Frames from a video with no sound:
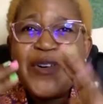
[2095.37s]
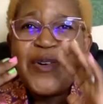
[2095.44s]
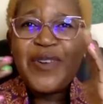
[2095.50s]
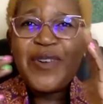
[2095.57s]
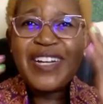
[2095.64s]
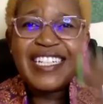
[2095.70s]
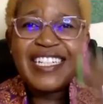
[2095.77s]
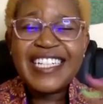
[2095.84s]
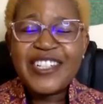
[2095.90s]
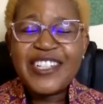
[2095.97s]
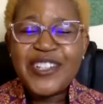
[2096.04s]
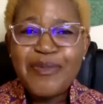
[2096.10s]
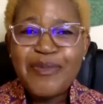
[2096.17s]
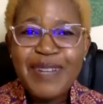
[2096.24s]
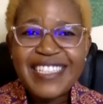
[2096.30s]
wearing a
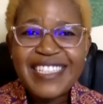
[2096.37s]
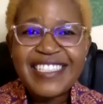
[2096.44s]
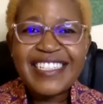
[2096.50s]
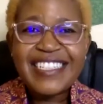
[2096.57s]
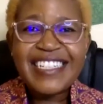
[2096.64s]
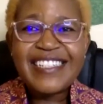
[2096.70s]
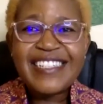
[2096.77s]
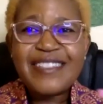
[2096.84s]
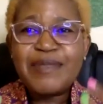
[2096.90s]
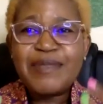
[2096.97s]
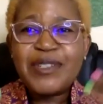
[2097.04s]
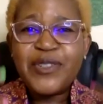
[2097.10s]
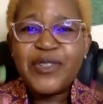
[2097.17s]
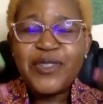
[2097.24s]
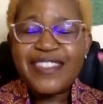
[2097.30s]
normal dress,
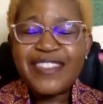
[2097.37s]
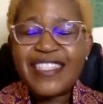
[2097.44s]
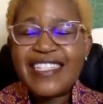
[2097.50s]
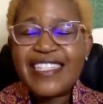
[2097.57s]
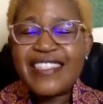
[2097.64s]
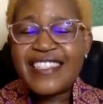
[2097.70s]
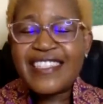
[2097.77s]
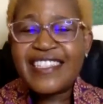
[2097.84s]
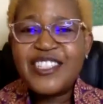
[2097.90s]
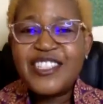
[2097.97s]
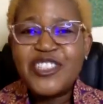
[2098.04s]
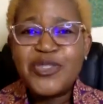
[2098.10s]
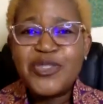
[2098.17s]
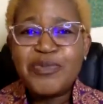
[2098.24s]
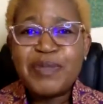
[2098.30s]
because it's
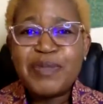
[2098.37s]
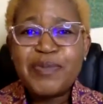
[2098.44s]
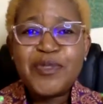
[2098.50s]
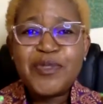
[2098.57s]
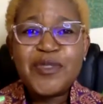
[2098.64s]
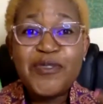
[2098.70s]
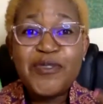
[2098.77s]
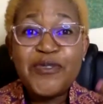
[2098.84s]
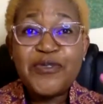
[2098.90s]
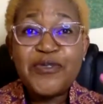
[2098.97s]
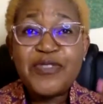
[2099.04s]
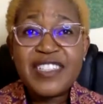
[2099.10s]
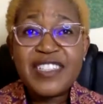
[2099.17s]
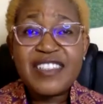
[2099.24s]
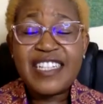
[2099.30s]
in you, people will
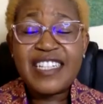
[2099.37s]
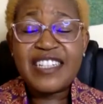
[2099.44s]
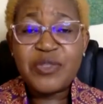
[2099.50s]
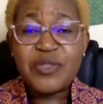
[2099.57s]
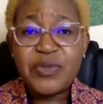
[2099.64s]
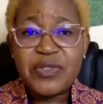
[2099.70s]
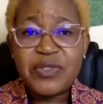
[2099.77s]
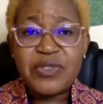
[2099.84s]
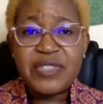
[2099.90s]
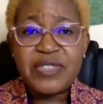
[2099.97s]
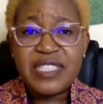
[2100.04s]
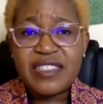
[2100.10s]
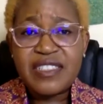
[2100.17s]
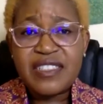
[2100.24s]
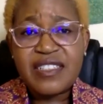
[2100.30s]
feel that
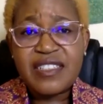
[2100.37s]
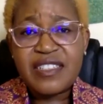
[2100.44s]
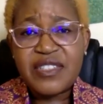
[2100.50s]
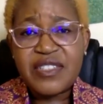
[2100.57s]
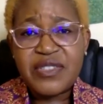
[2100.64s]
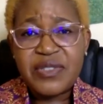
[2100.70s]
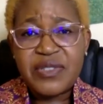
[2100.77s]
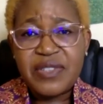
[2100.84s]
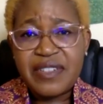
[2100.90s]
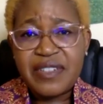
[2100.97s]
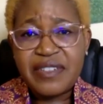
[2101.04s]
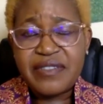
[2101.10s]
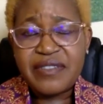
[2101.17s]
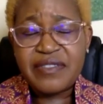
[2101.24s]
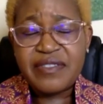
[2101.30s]
authority that you have.